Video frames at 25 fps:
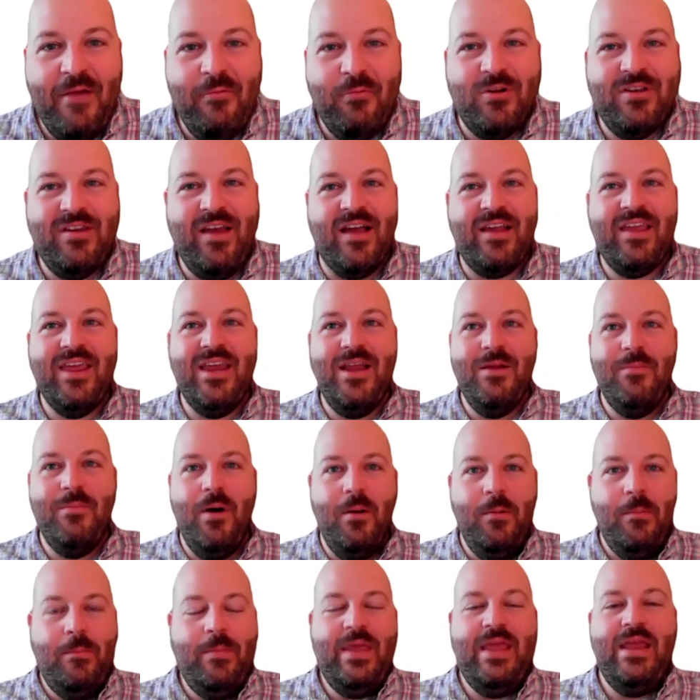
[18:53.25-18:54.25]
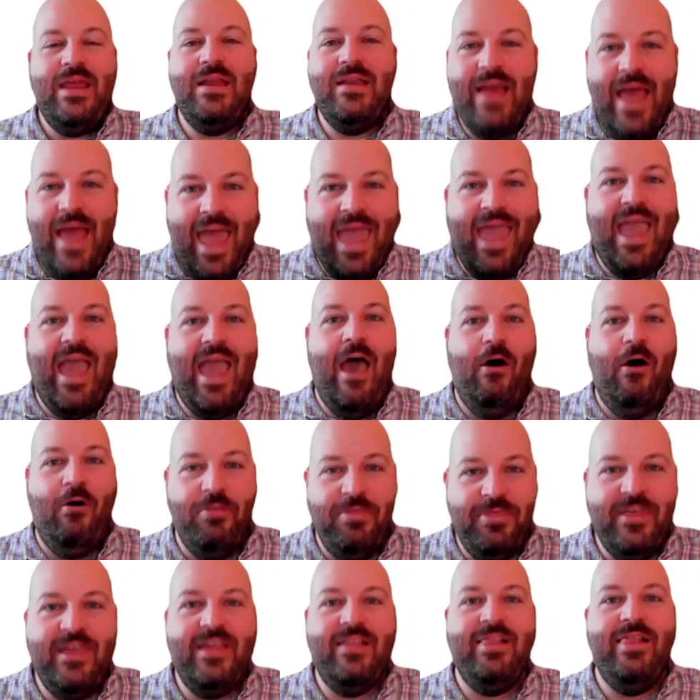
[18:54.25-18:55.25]
We're talking about being a
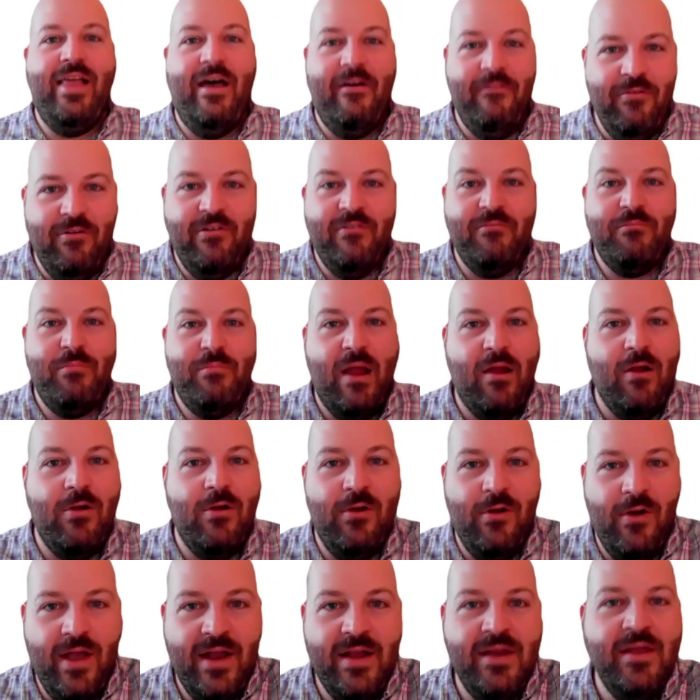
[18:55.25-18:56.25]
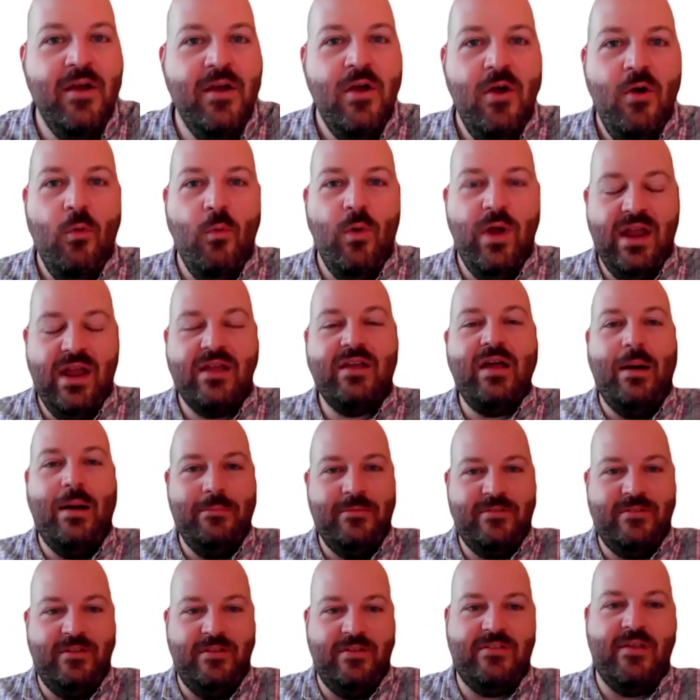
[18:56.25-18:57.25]
healthy level of paranoid when it comes
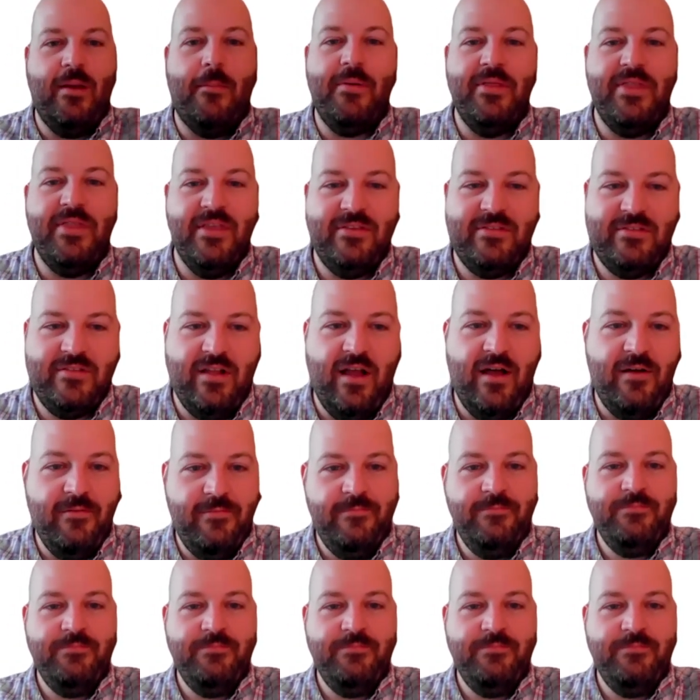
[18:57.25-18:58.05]
to some of this stuff.